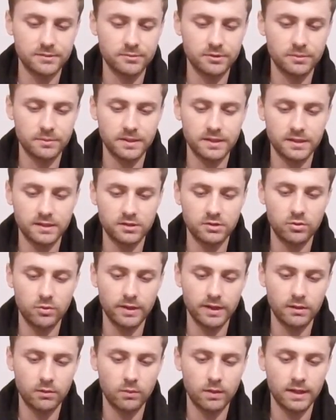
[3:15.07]
I'm gonna make it
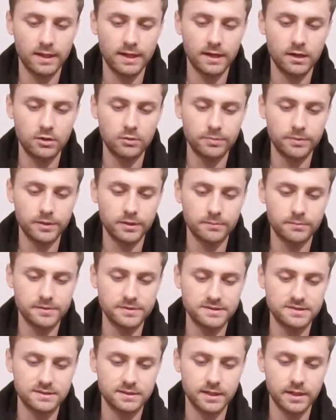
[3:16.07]
quick while I open up
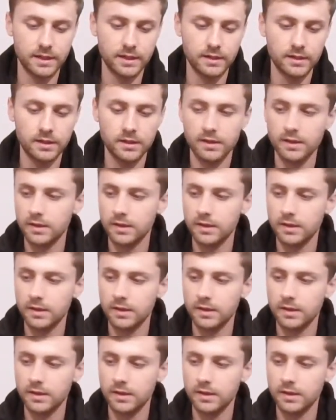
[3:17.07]
this 10.